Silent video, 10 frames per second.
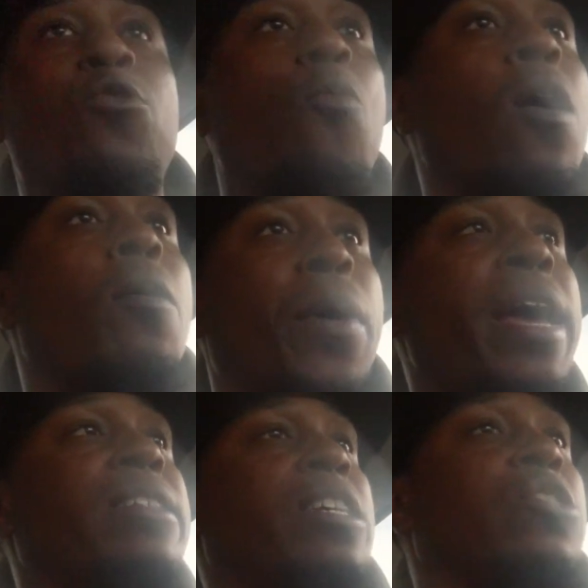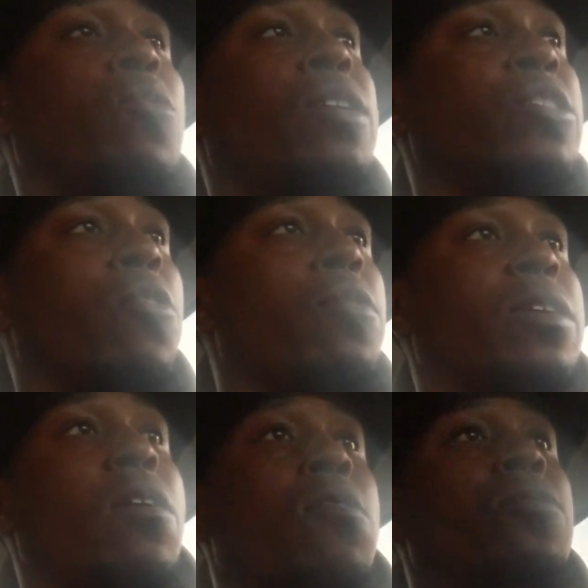to the world. Pay attention to what's
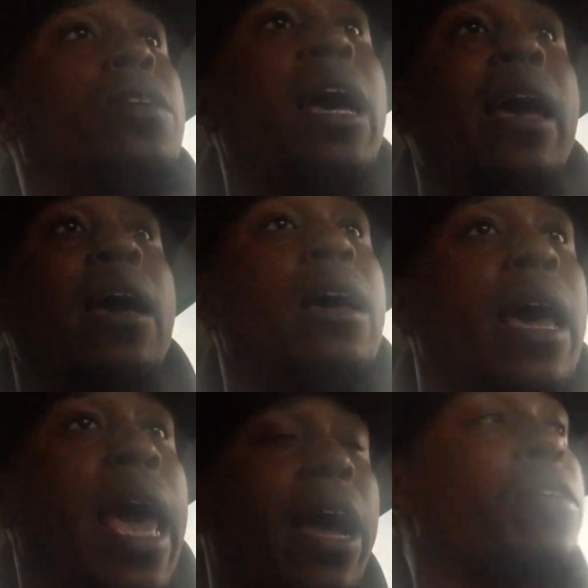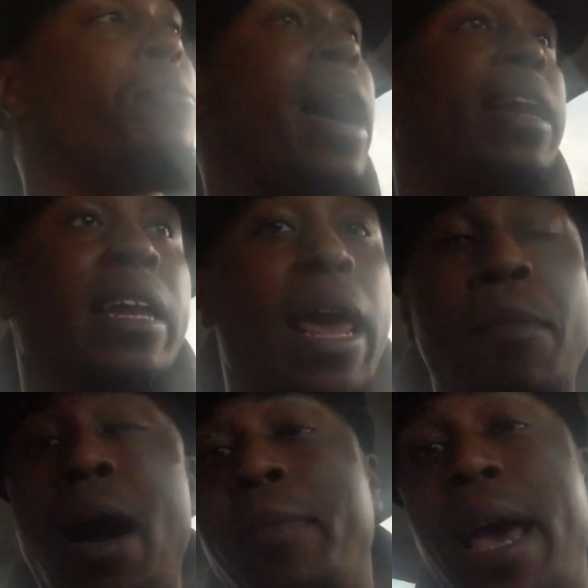going on. Everybody and their
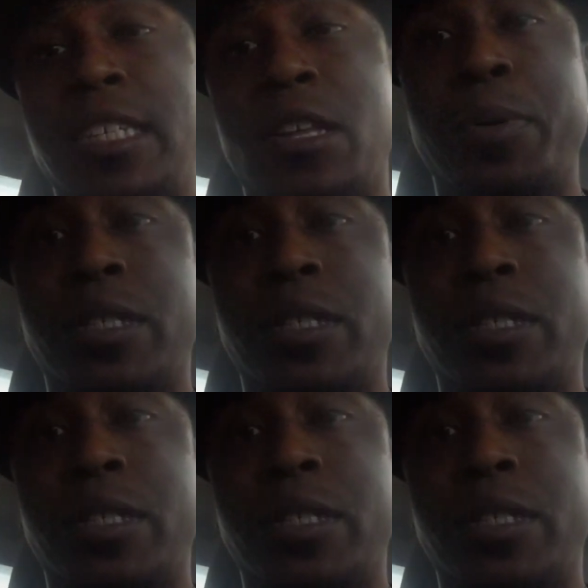mama has the